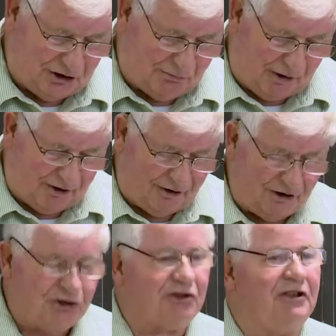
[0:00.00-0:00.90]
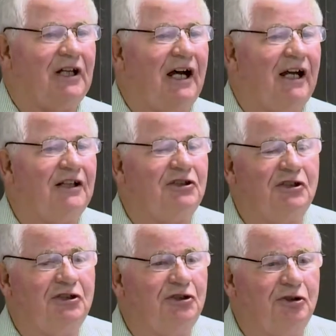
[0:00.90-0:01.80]
the parish, the
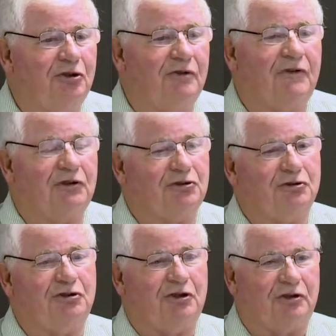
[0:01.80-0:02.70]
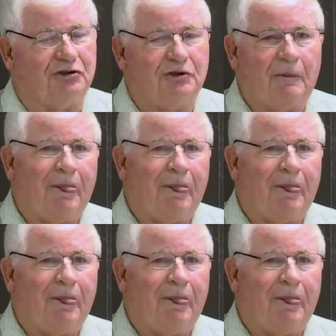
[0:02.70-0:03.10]
diocese, the universal church.